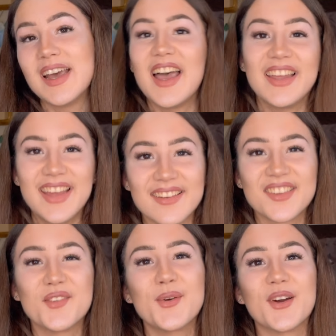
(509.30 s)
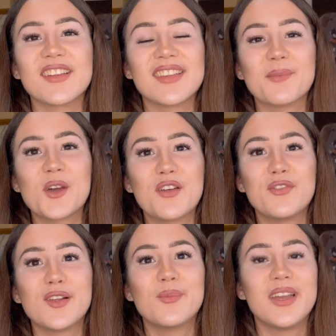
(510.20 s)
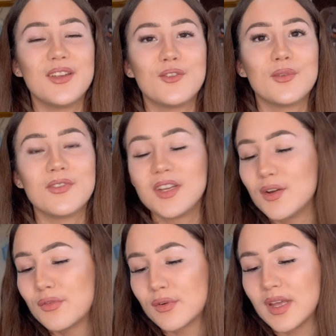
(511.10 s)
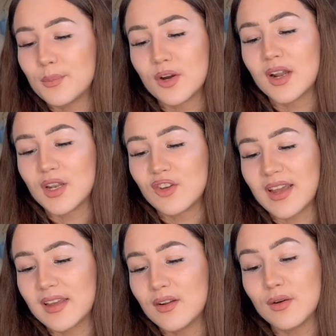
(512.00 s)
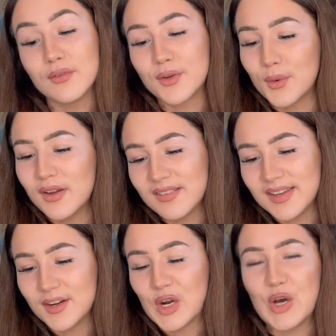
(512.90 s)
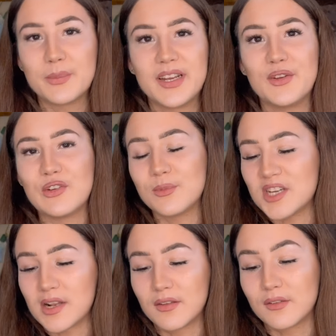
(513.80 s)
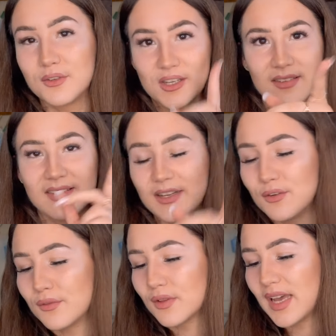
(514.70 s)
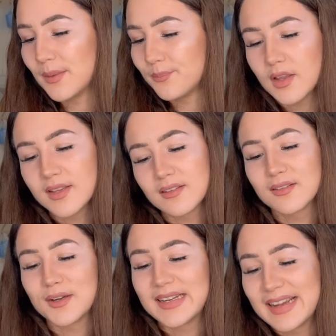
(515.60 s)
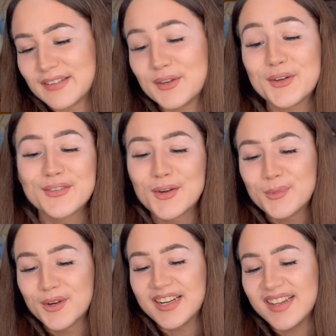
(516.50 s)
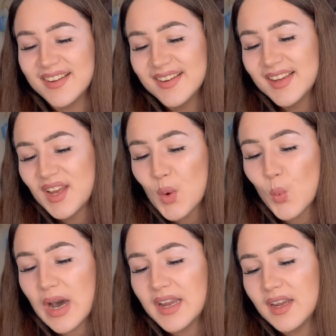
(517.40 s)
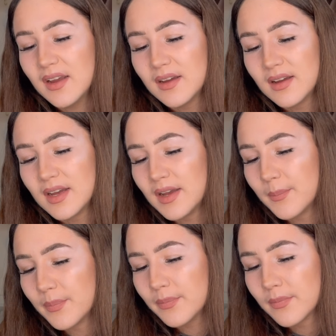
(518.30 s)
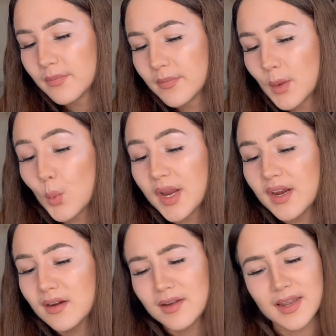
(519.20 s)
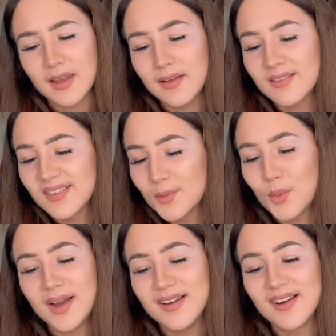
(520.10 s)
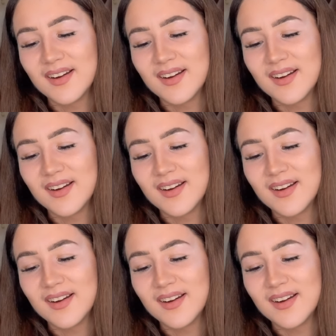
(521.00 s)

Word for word: Yes, of course. I'm gonna film a YouTube video for that Prada jacket, of course, here on my YouTube channel, so just stay tuned for that. Oh, this is really nice. You're so pretty. Why, where, I guess, YR